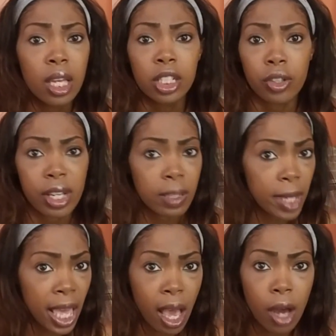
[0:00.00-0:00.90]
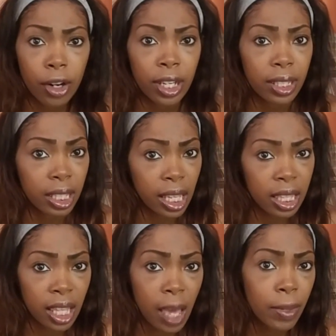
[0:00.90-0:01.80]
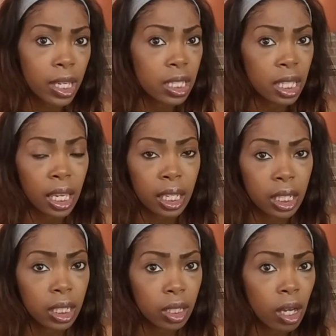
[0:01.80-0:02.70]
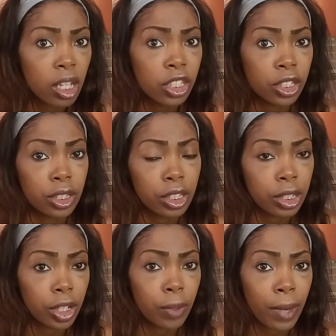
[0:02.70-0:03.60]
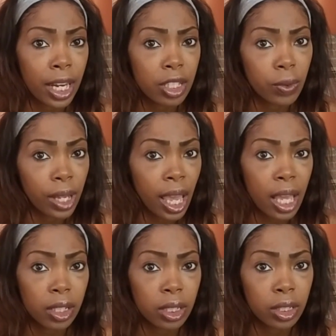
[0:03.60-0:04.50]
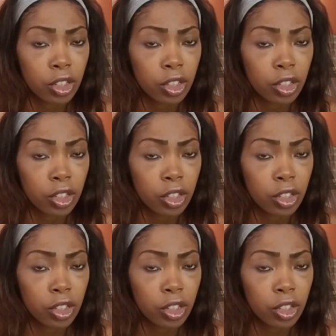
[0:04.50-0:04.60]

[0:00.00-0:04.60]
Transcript: stress me out or anything like that, because that can cause your body to react.